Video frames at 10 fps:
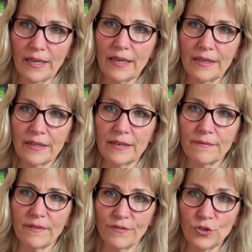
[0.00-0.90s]
in the
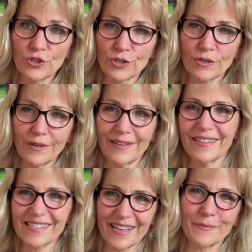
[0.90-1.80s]
future, and
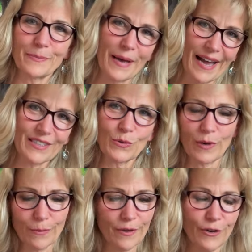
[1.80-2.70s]
this comes back to
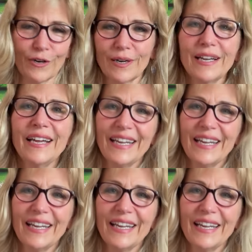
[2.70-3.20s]
where we were,